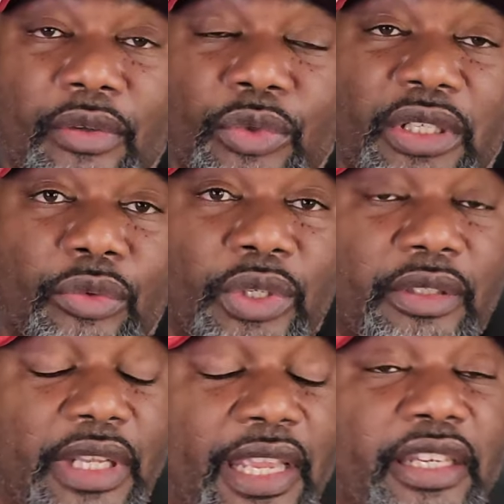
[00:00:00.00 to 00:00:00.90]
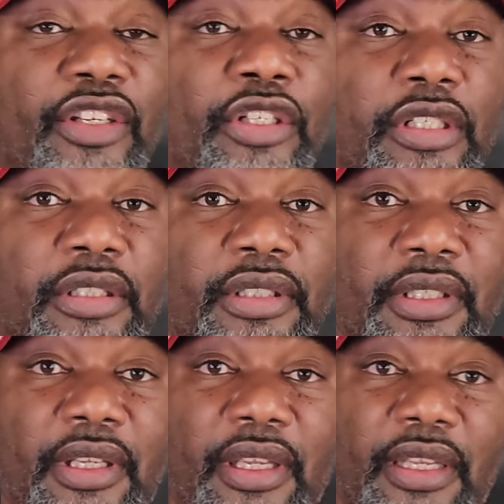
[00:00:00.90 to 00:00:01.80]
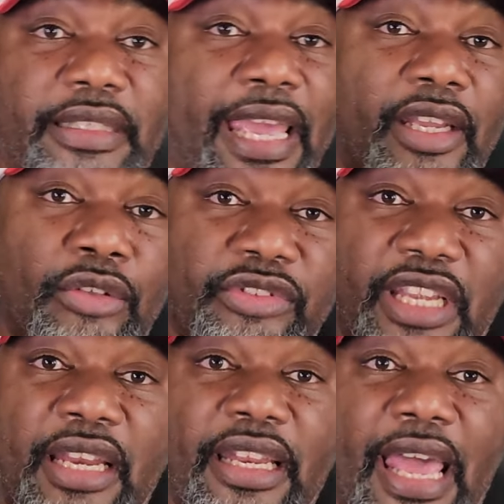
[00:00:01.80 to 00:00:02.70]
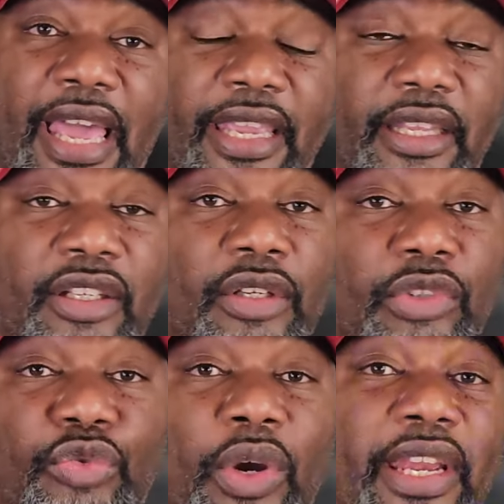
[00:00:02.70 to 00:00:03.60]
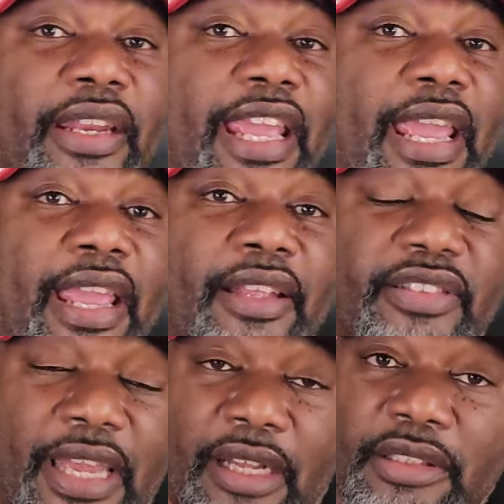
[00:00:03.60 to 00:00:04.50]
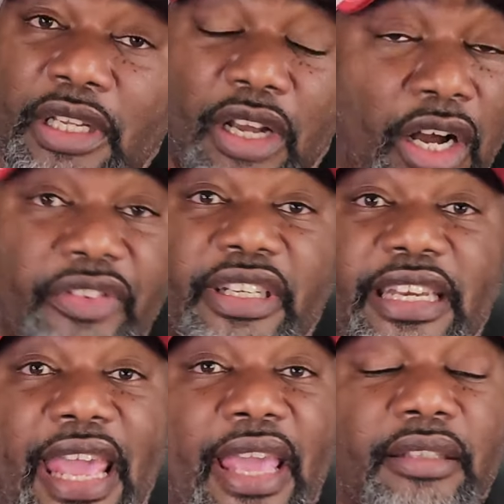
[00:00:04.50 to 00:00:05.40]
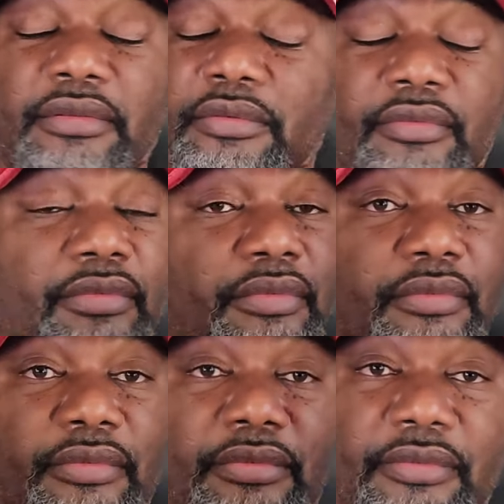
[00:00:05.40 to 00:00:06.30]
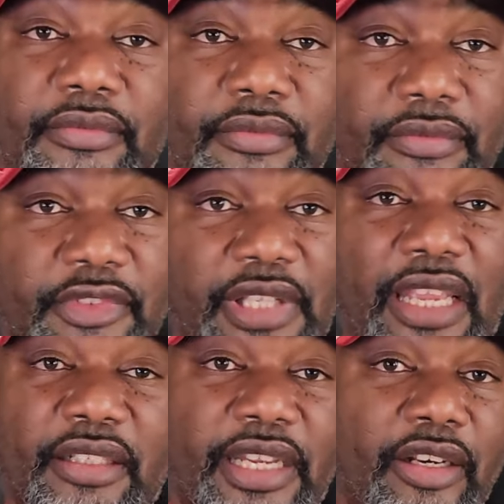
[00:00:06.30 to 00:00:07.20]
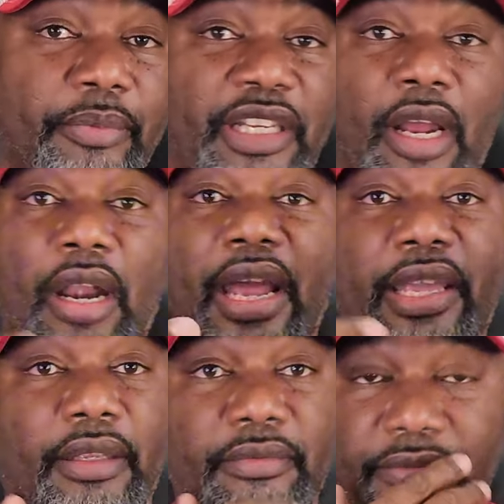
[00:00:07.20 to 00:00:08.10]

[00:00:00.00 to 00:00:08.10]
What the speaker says: when Hendon Hooker and daggone Jalen Hyatt was wearing their ass out. Other than that, secondary been all right.